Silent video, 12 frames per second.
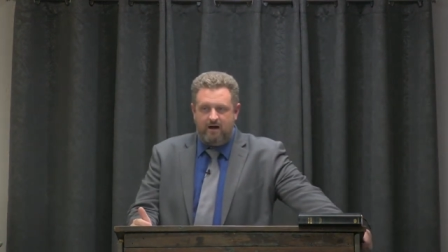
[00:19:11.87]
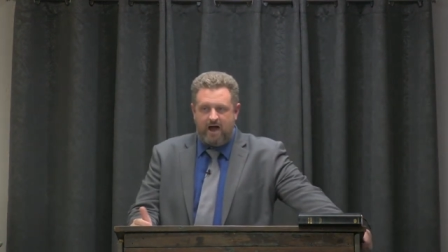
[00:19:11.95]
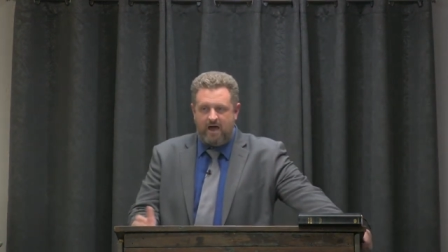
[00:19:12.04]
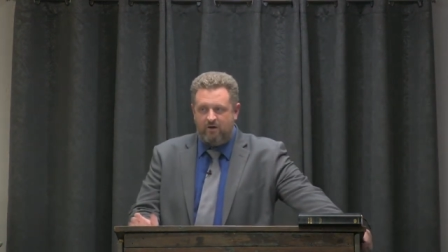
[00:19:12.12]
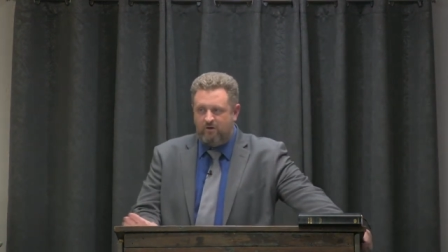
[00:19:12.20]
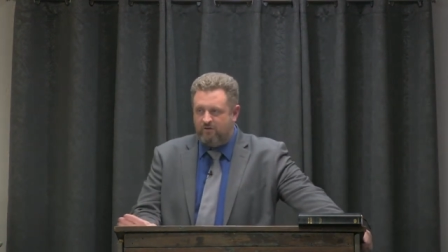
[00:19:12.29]

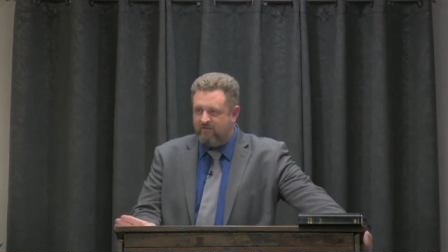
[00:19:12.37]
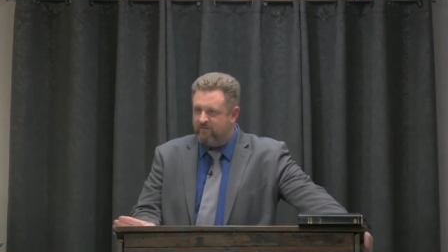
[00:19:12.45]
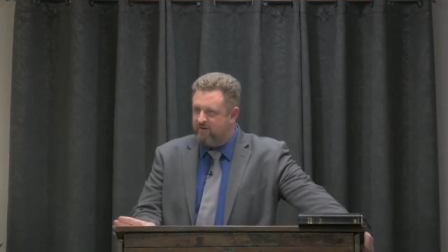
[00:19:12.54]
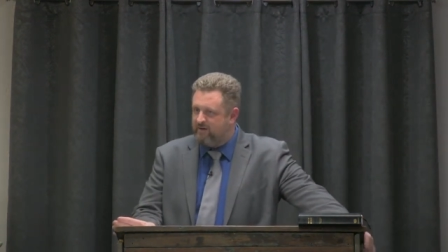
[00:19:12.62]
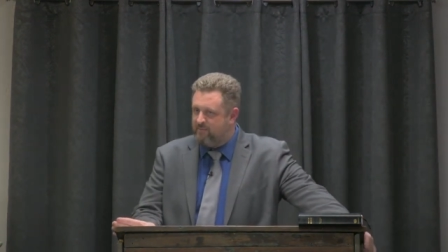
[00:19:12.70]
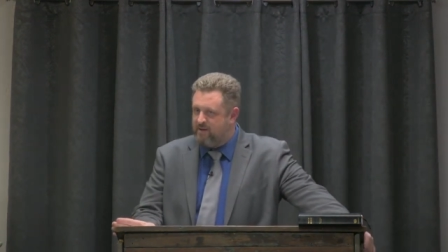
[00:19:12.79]
I don't know that
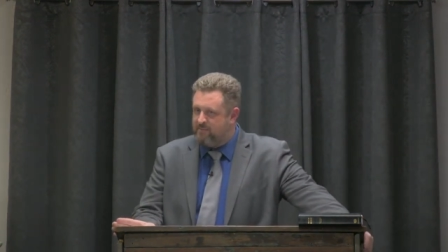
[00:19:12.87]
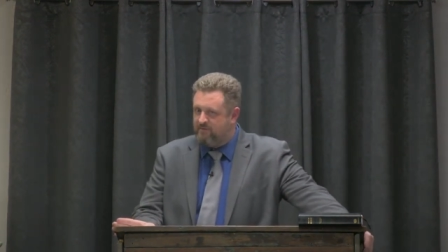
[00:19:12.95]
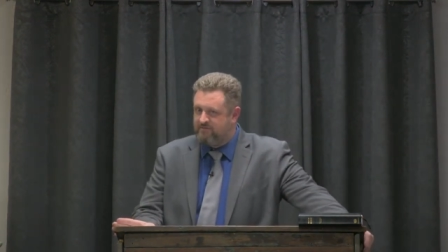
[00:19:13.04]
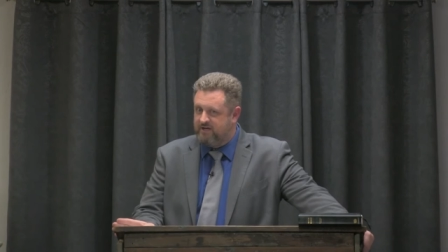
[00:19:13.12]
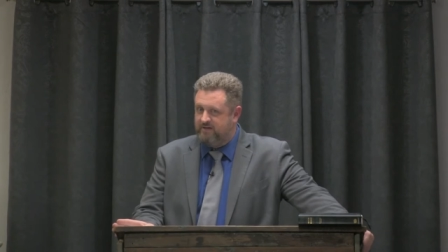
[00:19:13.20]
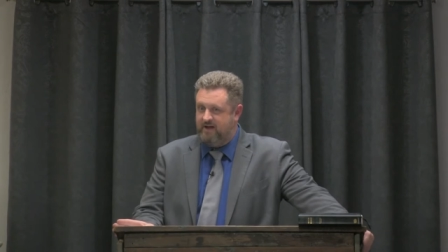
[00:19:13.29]
very many people
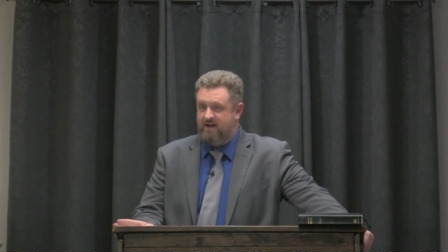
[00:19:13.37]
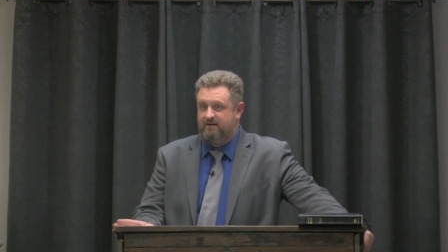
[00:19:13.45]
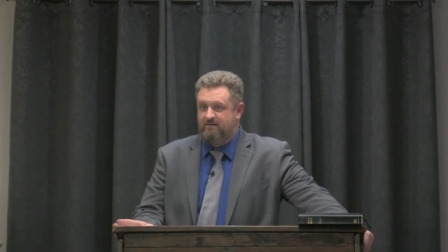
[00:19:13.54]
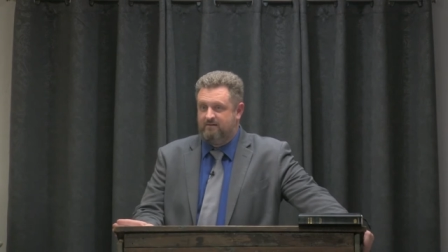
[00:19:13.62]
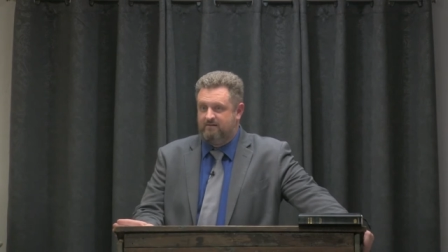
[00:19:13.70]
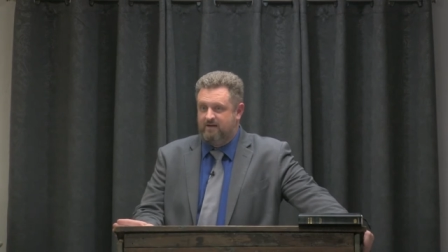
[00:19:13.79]
have done that.
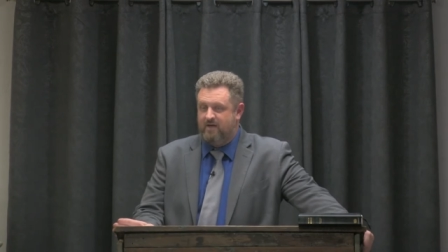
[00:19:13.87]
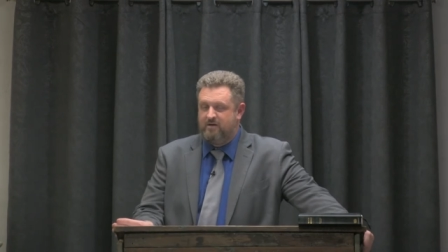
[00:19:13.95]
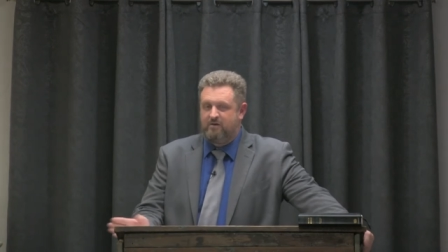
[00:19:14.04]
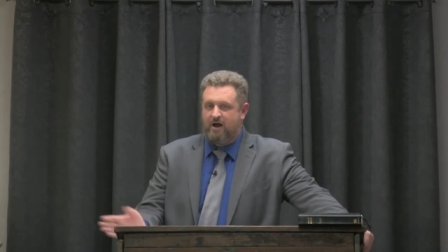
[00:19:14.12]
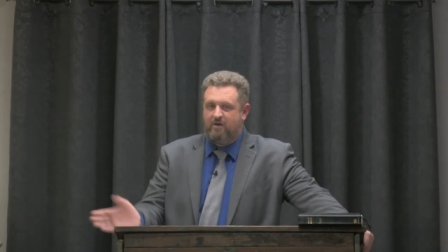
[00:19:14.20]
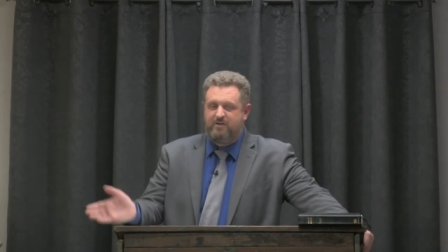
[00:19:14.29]
I
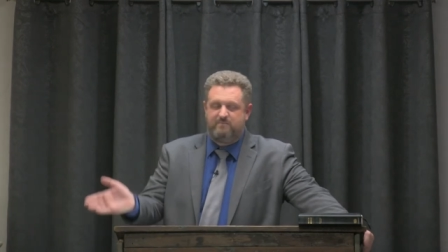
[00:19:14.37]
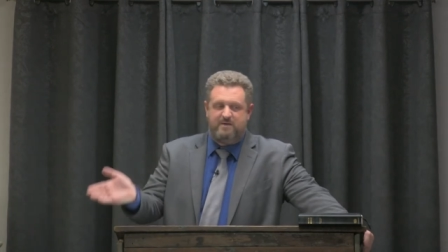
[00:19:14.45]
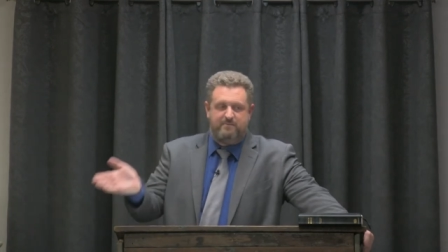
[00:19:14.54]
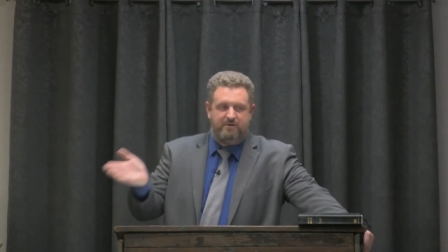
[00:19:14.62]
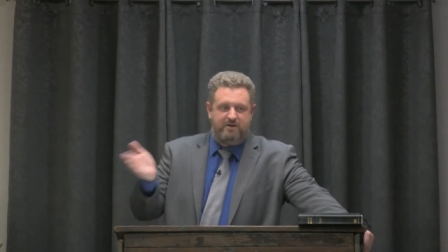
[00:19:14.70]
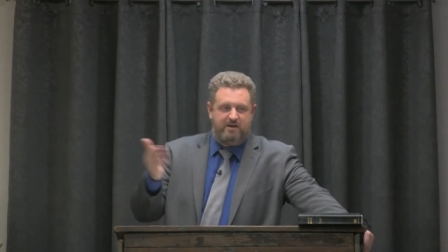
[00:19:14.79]
think I don't think
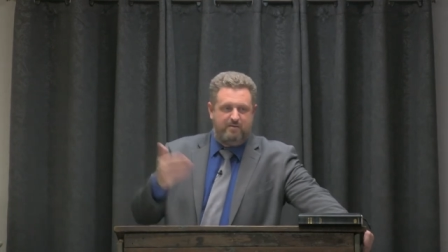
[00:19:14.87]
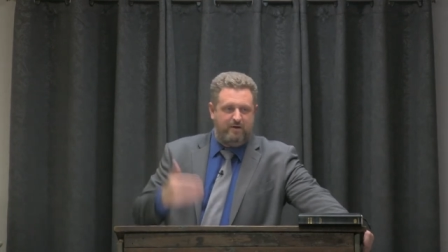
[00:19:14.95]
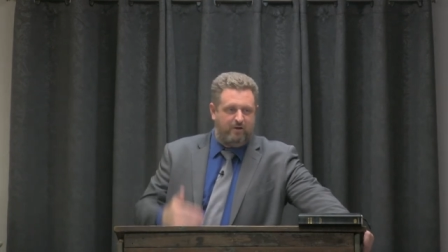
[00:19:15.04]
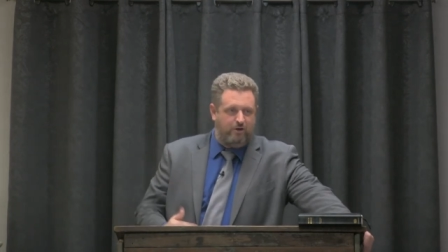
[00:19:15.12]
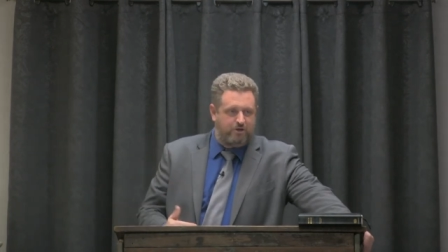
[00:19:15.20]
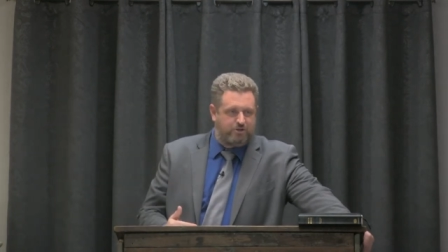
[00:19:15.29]
people that
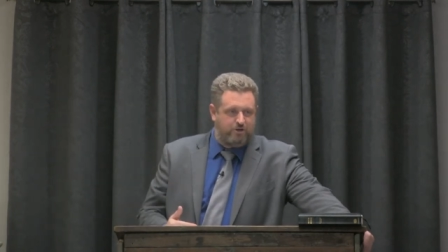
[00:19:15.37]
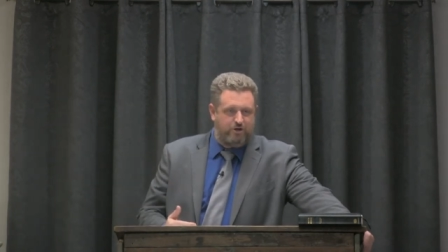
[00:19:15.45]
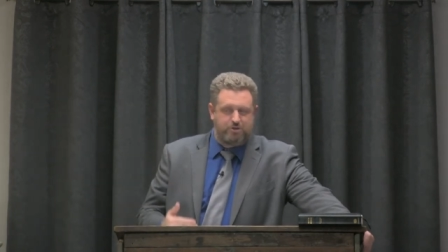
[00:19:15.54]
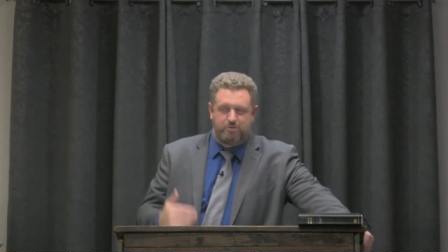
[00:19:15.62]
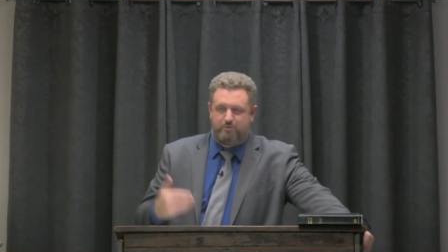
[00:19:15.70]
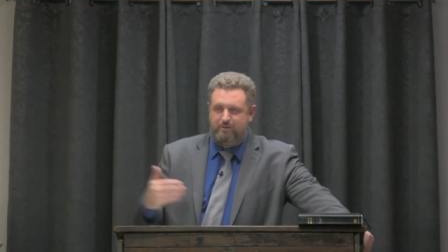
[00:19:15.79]
email our
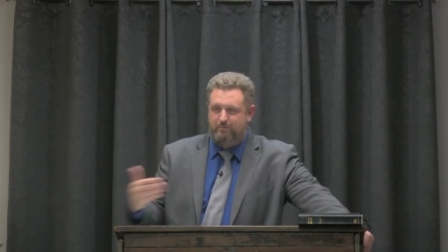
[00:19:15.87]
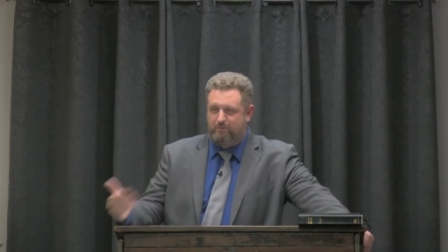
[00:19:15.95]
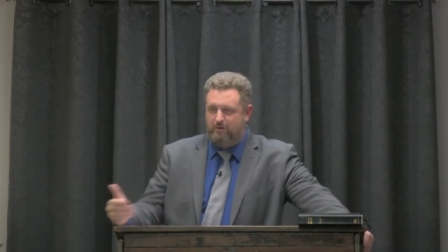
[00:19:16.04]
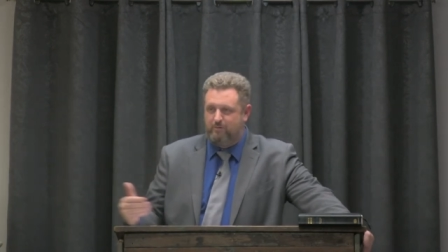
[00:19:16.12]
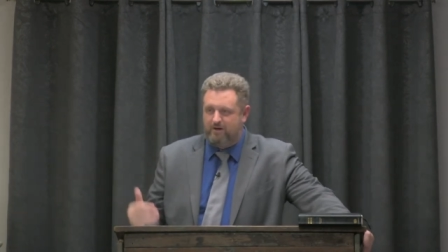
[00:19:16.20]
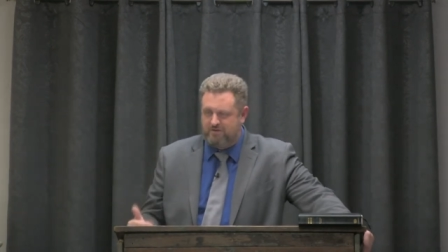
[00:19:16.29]
church or people
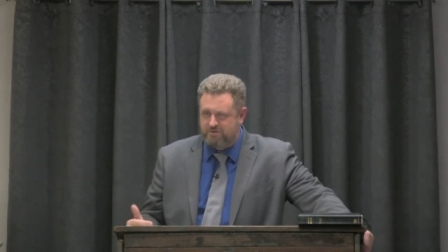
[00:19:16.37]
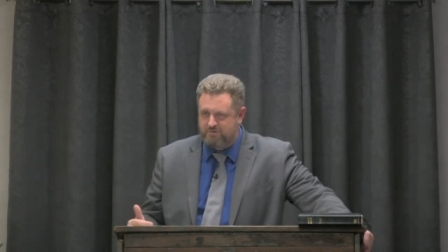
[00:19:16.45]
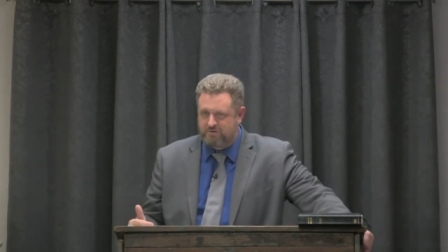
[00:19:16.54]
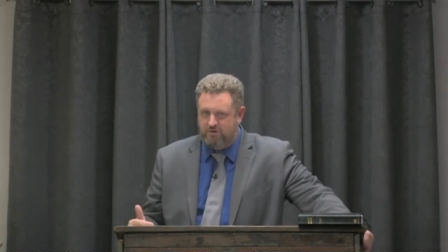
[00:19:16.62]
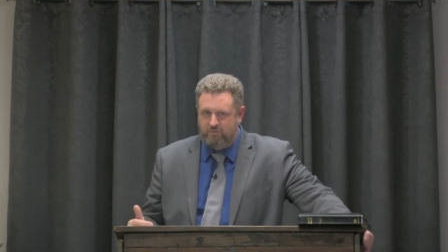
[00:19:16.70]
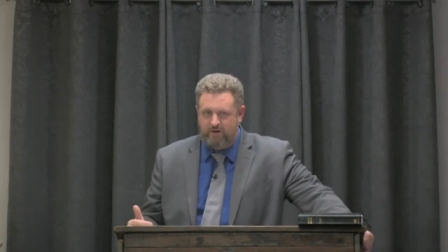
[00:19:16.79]
we run into
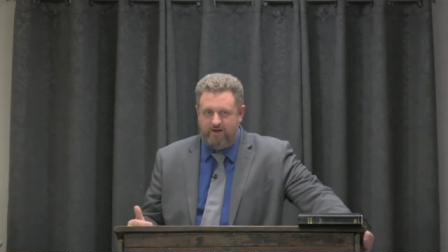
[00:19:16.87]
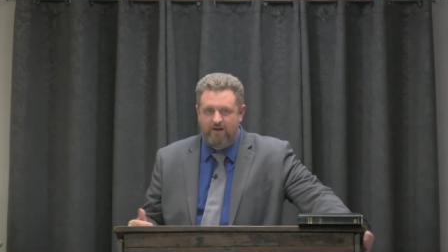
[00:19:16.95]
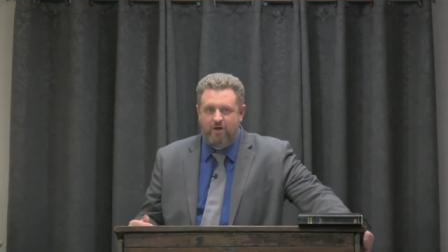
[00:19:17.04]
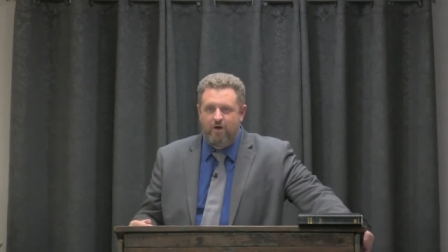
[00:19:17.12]
soul winning